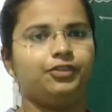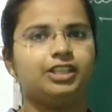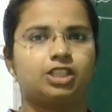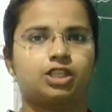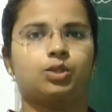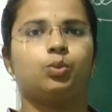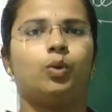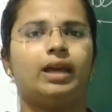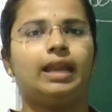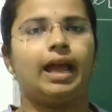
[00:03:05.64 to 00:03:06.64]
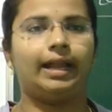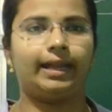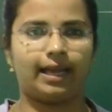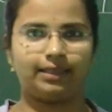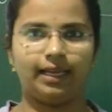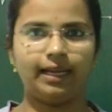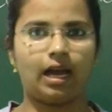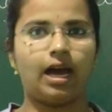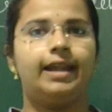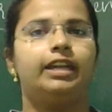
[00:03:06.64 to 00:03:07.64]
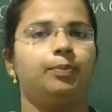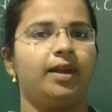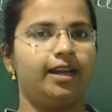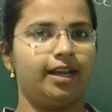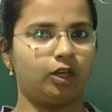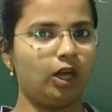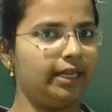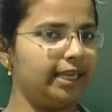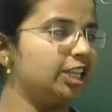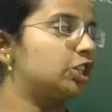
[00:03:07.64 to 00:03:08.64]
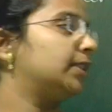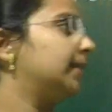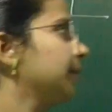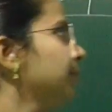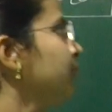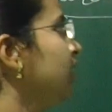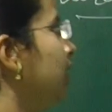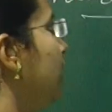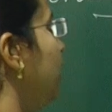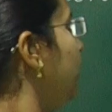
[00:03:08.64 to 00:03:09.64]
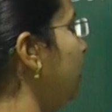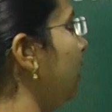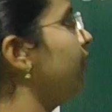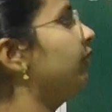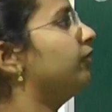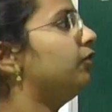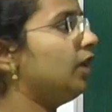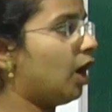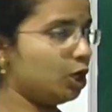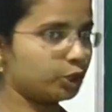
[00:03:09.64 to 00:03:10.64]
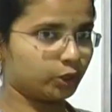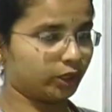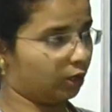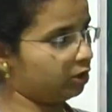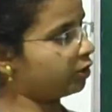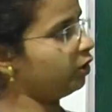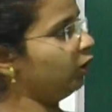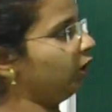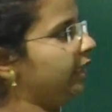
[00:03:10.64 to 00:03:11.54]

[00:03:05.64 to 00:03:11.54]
which one and other are dependent on each other. Here we all should also know